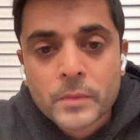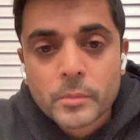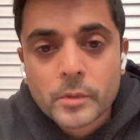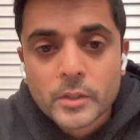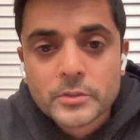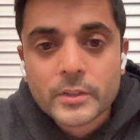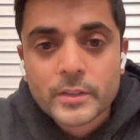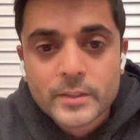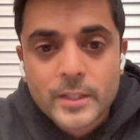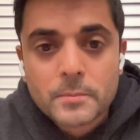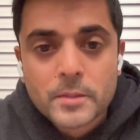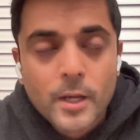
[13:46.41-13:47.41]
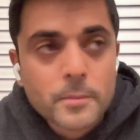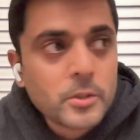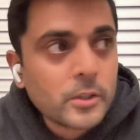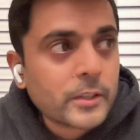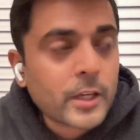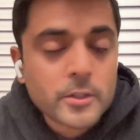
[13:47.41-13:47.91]
But also at the same time,
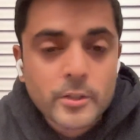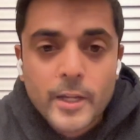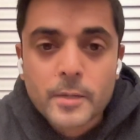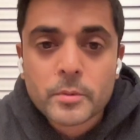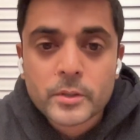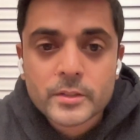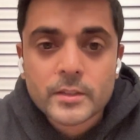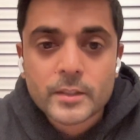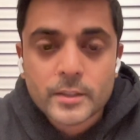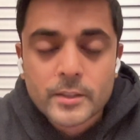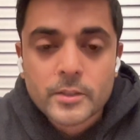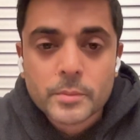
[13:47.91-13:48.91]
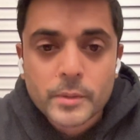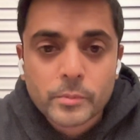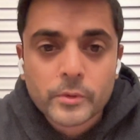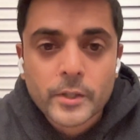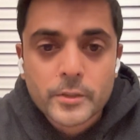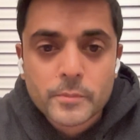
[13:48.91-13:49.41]
you look at your neighbors, and these are
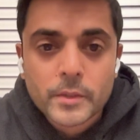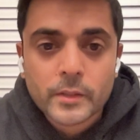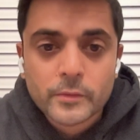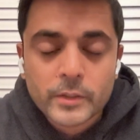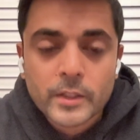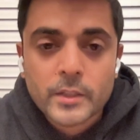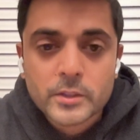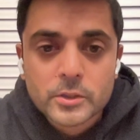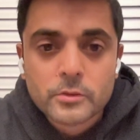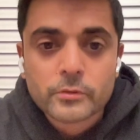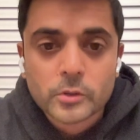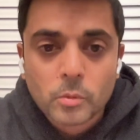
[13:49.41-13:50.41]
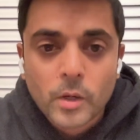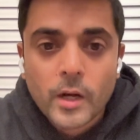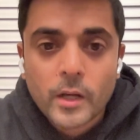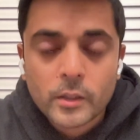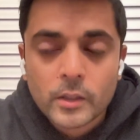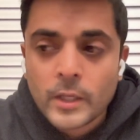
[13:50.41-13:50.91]
people that you've been living next to for a
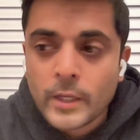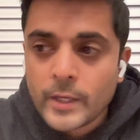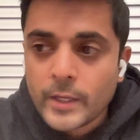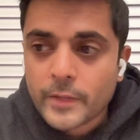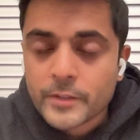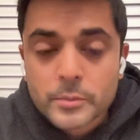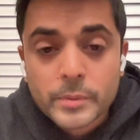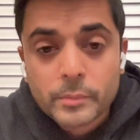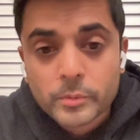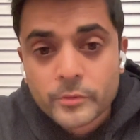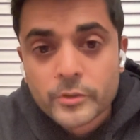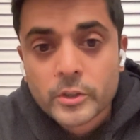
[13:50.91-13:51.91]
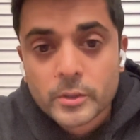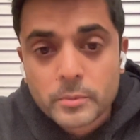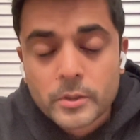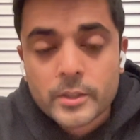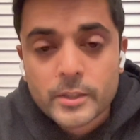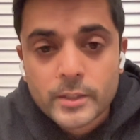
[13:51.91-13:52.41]
while, and they're the people of your
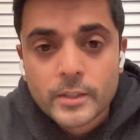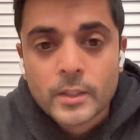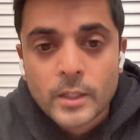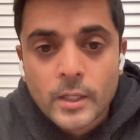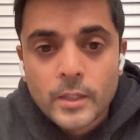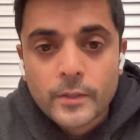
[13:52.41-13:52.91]
community.